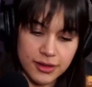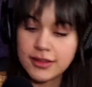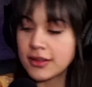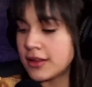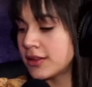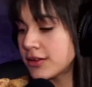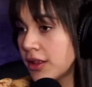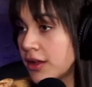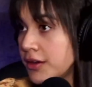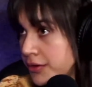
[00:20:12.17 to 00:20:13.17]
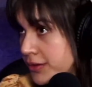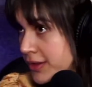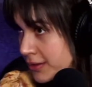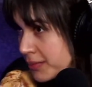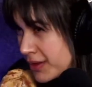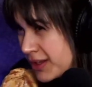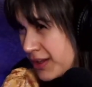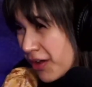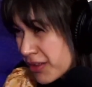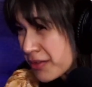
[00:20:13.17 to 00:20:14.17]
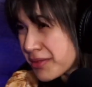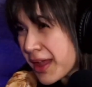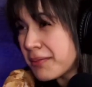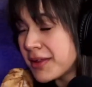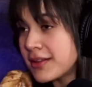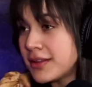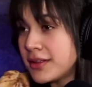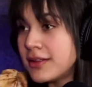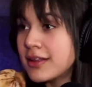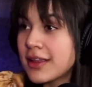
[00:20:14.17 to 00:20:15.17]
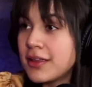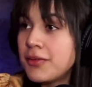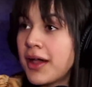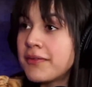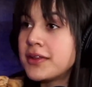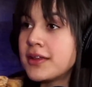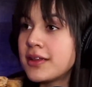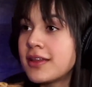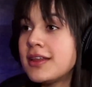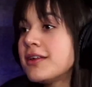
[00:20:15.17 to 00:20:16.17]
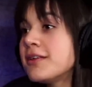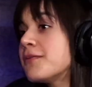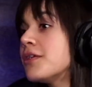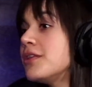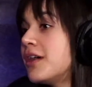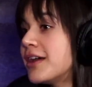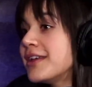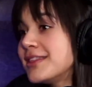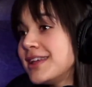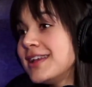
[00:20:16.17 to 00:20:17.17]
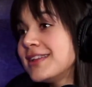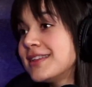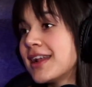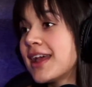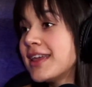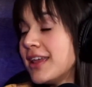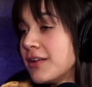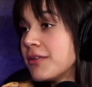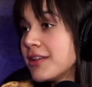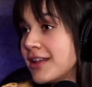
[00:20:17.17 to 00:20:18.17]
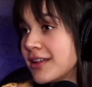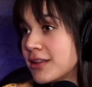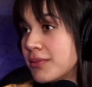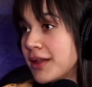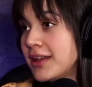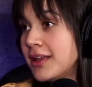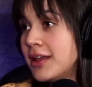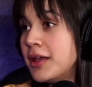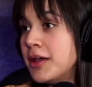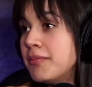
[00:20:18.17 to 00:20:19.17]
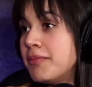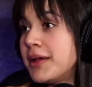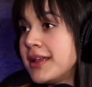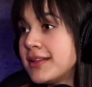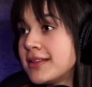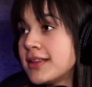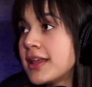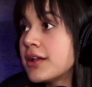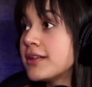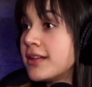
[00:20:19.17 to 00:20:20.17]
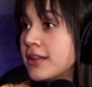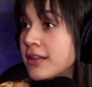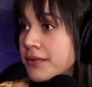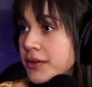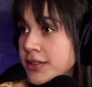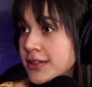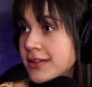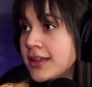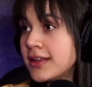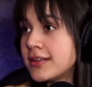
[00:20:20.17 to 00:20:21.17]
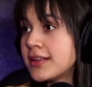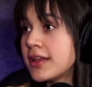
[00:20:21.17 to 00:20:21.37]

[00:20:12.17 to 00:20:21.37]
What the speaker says: nuisance in all of that because you have to hear for a lot of things that I can't really explain. But it's like a sense of urgency. It's like